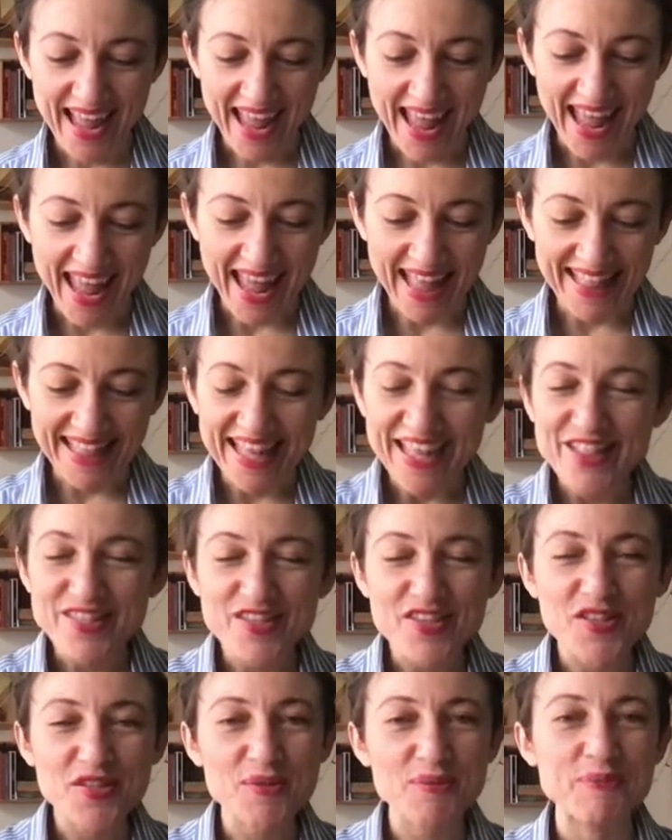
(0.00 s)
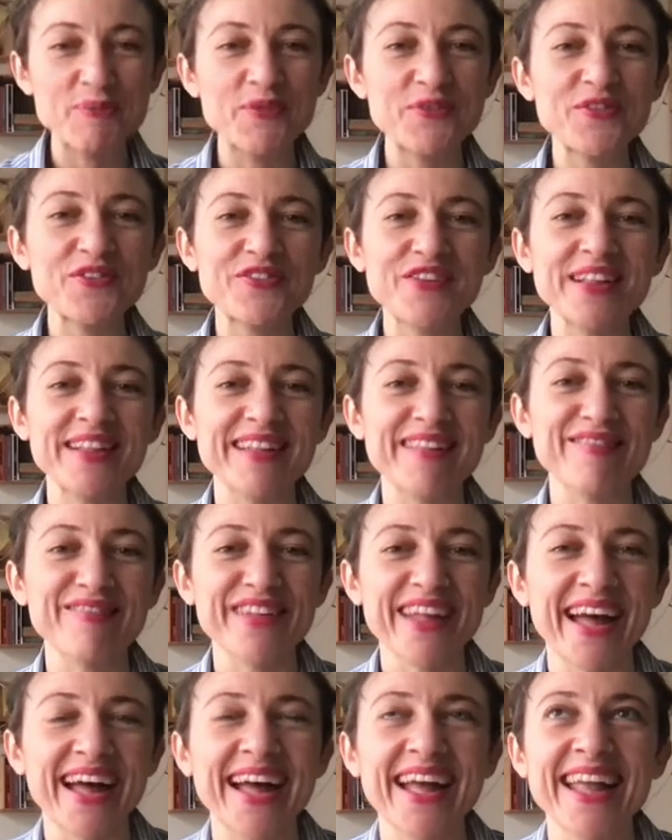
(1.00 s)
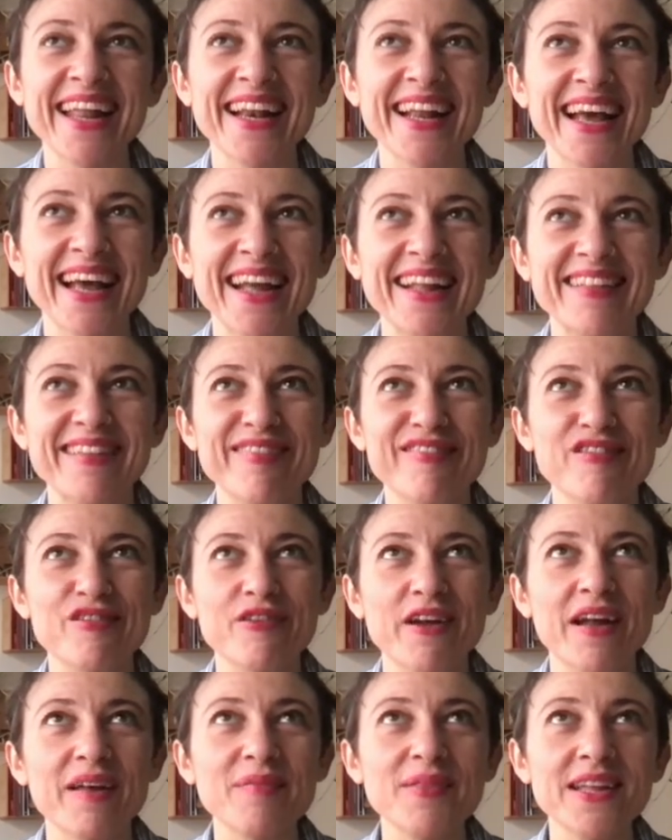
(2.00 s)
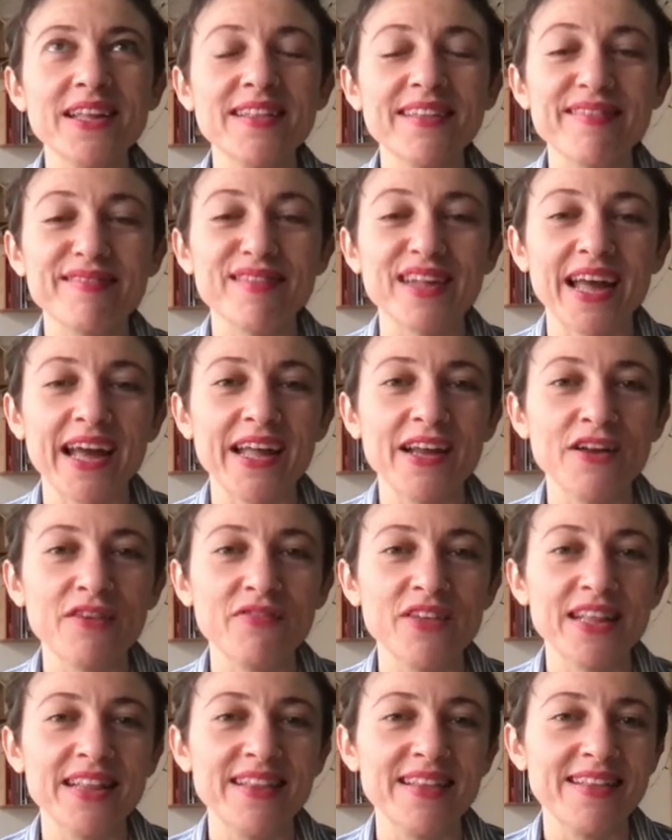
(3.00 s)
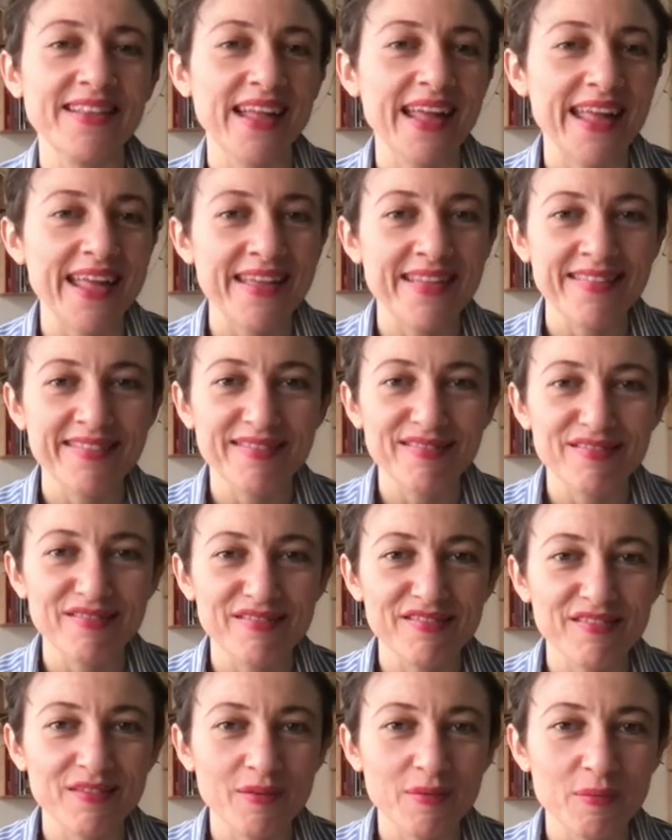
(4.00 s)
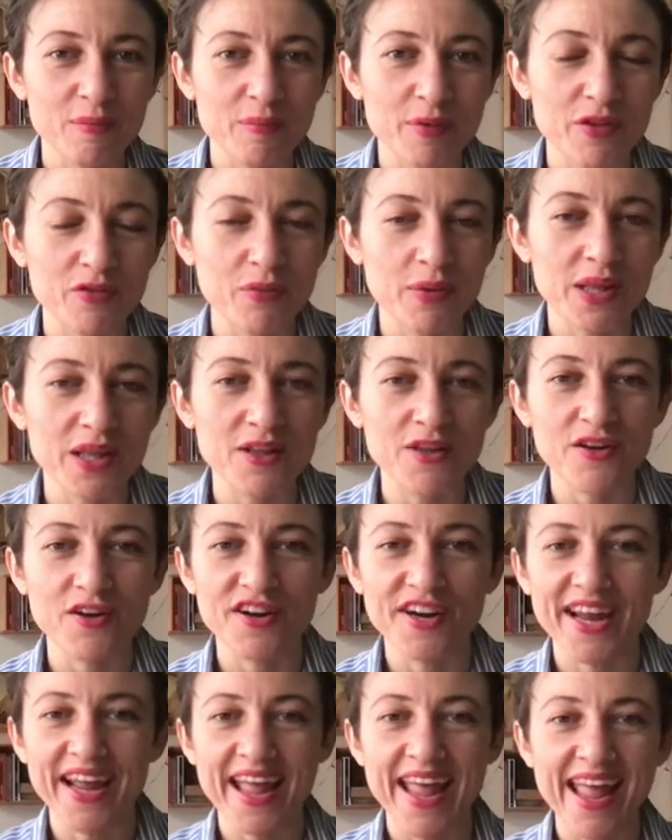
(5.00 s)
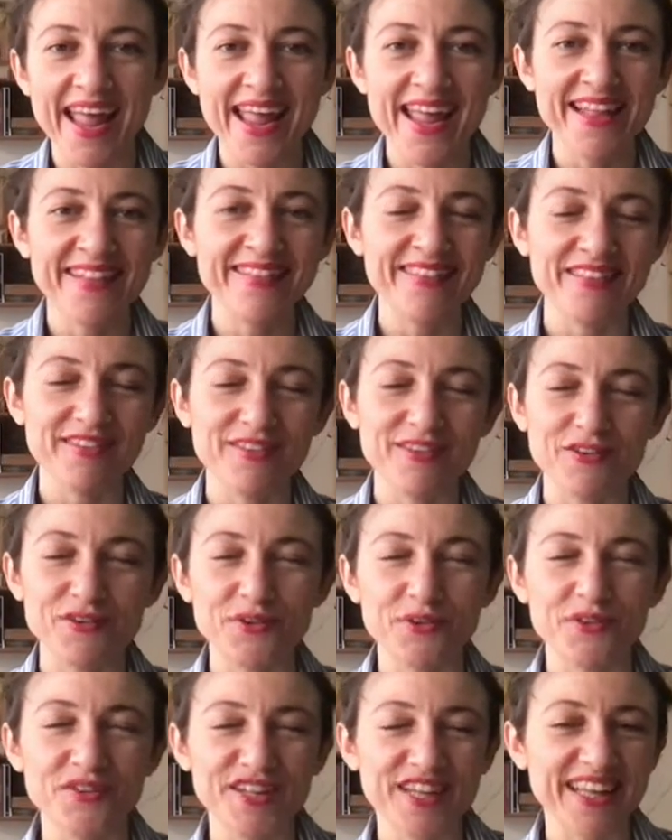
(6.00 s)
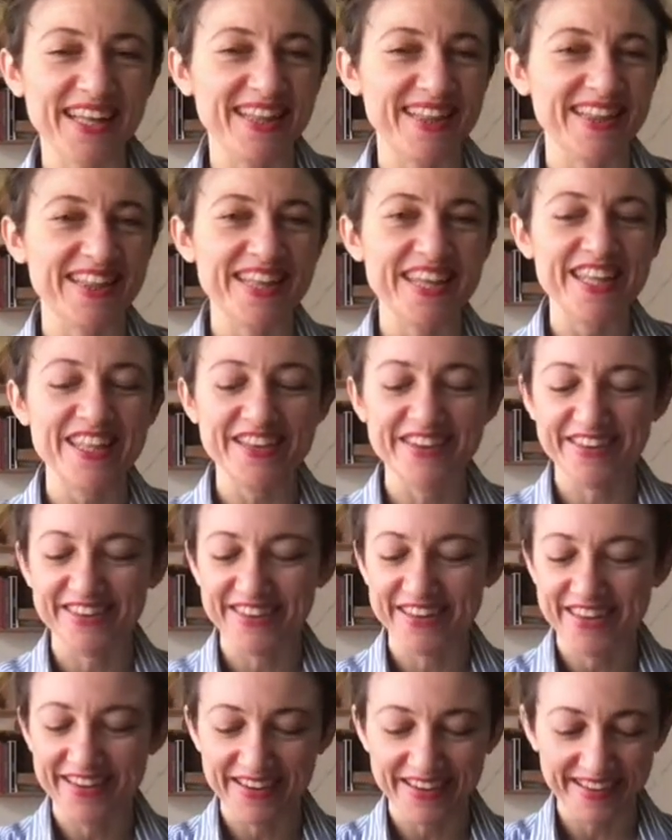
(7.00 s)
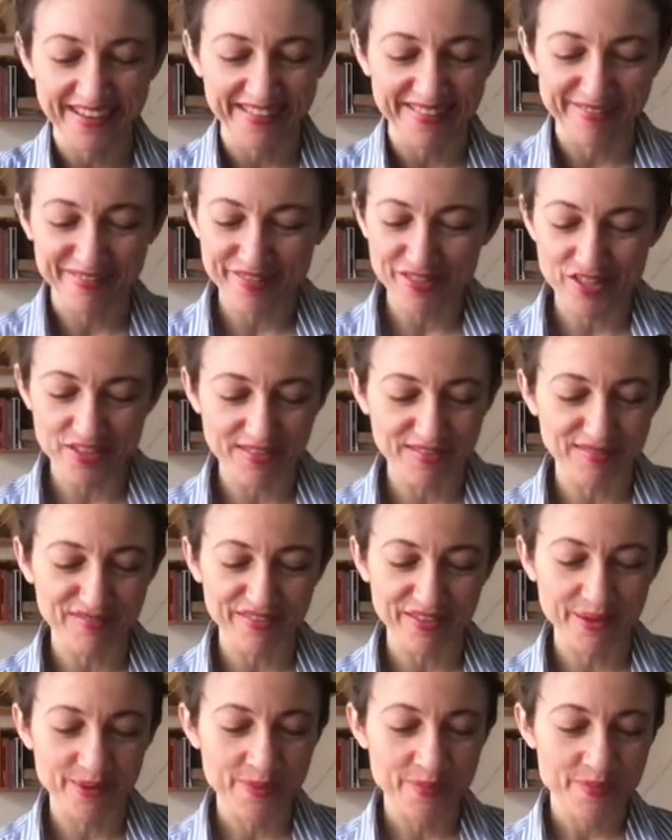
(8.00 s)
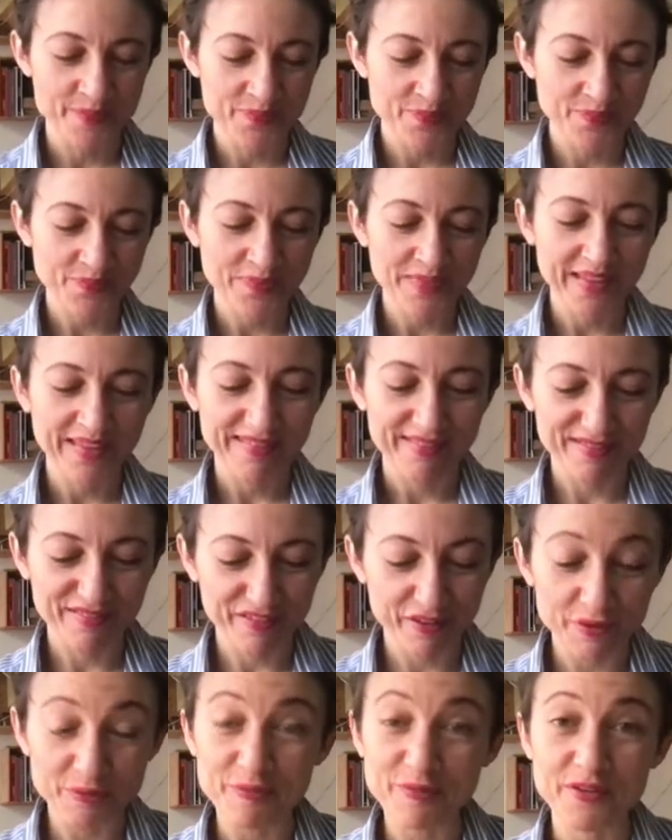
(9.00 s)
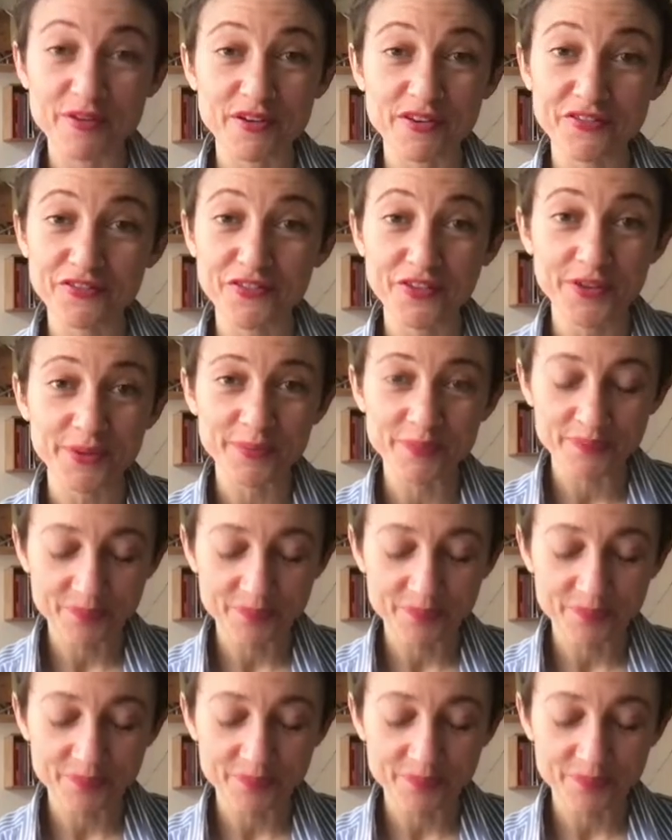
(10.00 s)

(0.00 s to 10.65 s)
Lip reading: And they just move in this kind, I described it as kind of a dance between your hand, the hook, and the yarn. It's just so beautiful.